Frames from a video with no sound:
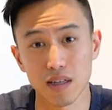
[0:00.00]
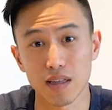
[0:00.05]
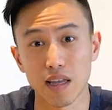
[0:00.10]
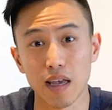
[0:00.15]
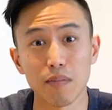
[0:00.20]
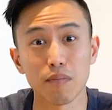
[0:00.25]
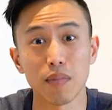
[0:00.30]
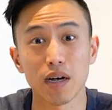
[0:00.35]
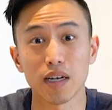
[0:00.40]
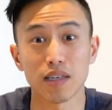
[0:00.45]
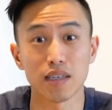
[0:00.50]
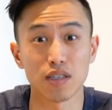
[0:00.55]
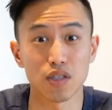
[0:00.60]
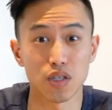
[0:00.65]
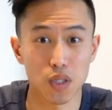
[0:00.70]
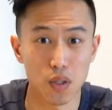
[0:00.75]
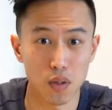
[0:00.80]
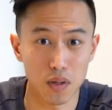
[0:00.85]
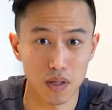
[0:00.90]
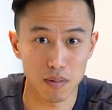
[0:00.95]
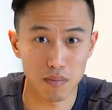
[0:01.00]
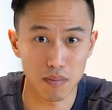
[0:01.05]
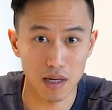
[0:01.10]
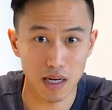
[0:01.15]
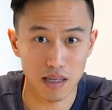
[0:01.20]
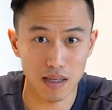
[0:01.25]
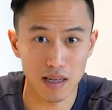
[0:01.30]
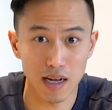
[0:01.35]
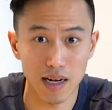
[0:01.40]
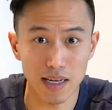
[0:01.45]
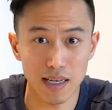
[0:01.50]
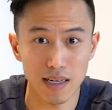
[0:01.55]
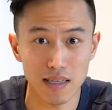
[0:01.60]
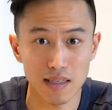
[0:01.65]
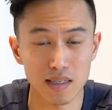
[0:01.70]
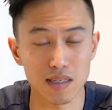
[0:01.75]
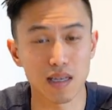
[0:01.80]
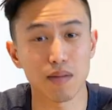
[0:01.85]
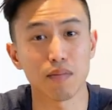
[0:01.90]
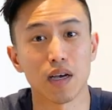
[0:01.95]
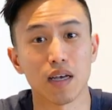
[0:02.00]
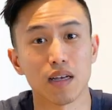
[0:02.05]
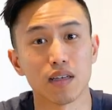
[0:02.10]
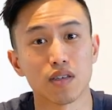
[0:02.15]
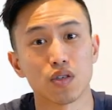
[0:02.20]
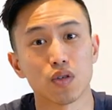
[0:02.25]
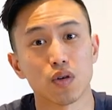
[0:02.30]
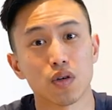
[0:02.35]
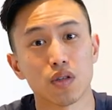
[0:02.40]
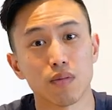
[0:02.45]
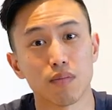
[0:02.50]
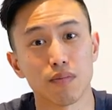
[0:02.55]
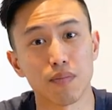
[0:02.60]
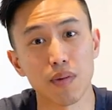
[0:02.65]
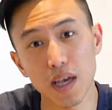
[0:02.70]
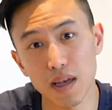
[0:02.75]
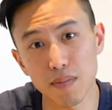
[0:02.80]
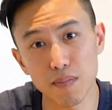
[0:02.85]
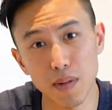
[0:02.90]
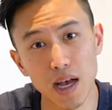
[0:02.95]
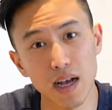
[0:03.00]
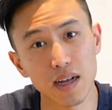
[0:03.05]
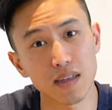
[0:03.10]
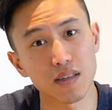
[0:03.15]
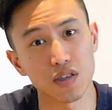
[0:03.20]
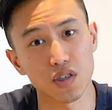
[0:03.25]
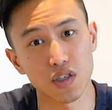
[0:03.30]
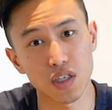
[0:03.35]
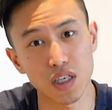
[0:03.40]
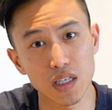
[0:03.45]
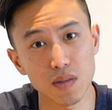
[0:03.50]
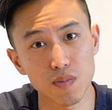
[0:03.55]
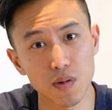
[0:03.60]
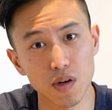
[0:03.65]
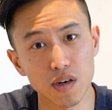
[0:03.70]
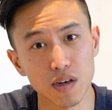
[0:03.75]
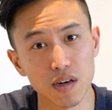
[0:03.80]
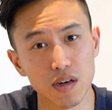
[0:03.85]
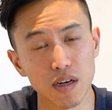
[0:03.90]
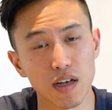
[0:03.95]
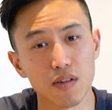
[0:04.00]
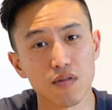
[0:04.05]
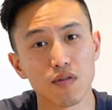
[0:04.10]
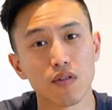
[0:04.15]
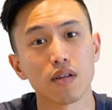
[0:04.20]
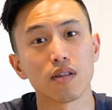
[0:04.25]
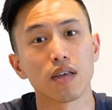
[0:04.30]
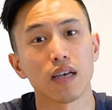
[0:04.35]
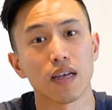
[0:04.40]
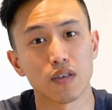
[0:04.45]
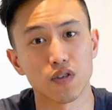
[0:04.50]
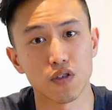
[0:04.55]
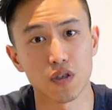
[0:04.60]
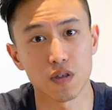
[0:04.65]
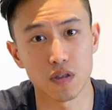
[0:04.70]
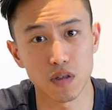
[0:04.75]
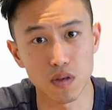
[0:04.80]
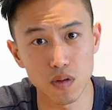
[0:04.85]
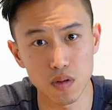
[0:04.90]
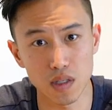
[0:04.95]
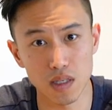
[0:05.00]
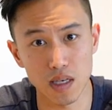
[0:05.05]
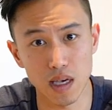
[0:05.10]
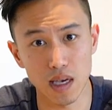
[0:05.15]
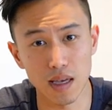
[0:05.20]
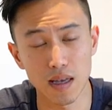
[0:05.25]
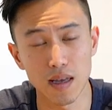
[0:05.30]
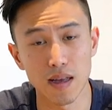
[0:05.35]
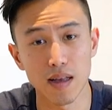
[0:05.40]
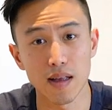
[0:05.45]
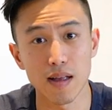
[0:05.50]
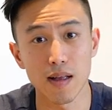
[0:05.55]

they might enjoy the McNuggets, they might enjoy the Big Mac, the cheeseburger, and really introducing